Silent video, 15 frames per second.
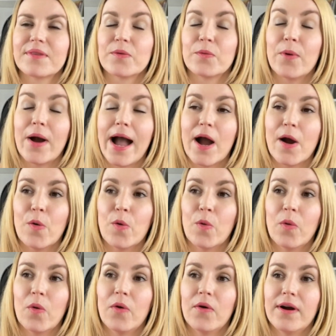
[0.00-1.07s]
Wow,
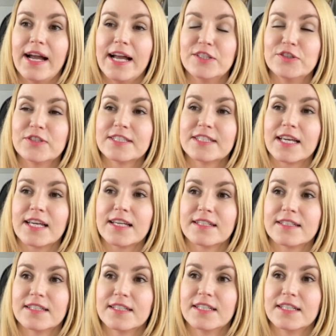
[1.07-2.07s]
interesting.